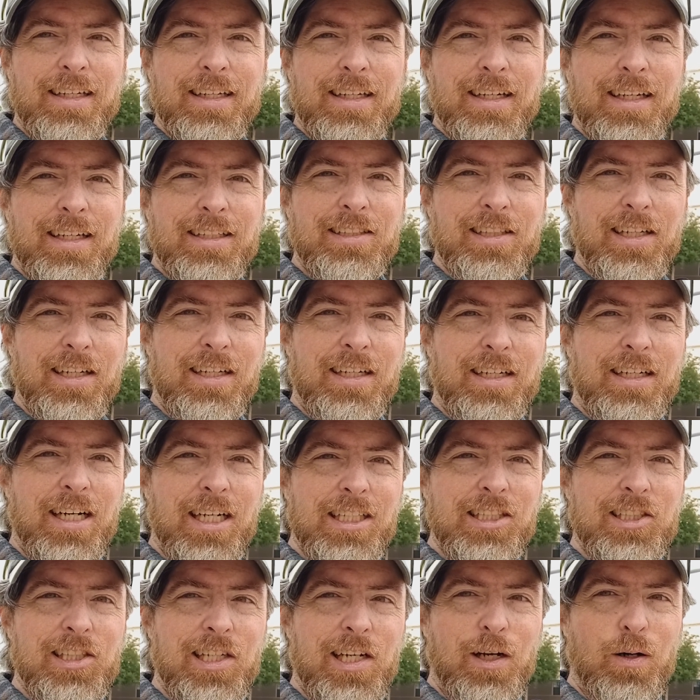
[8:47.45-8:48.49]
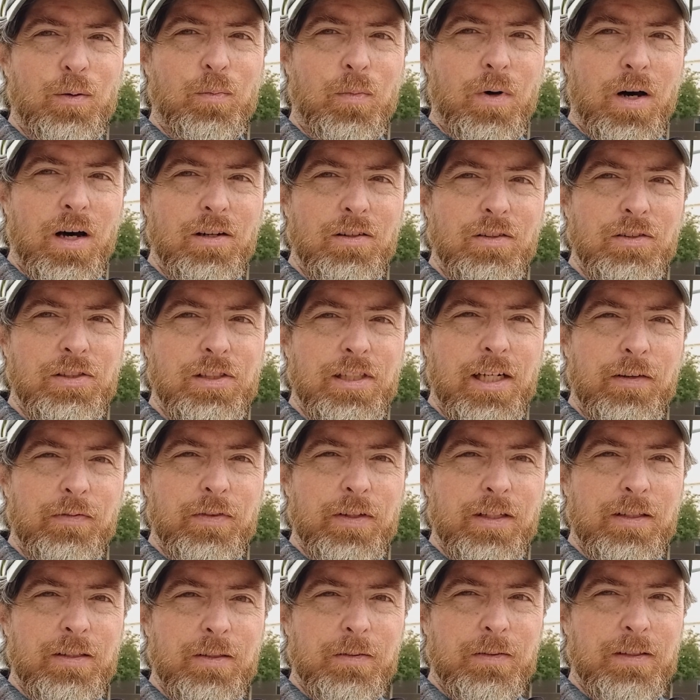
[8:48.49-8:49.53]
It's a cut down Model 7.
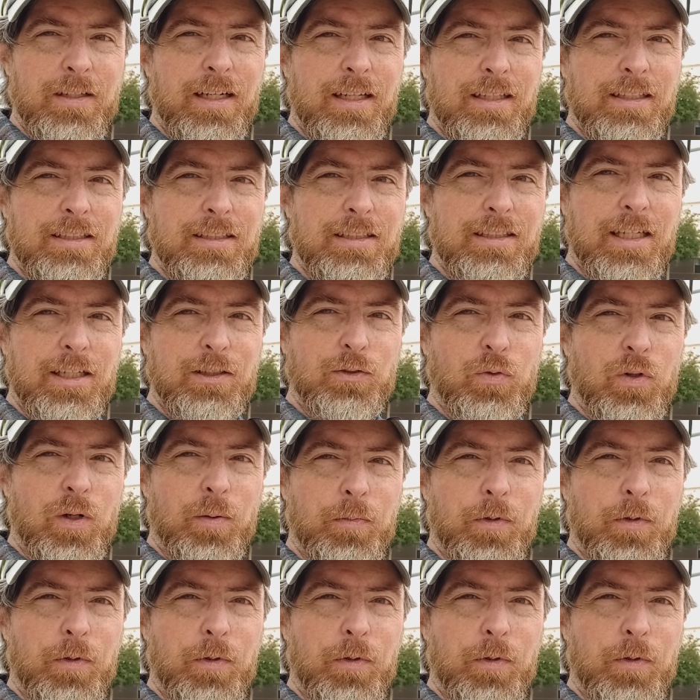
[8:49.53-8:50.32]
At least that's what I'm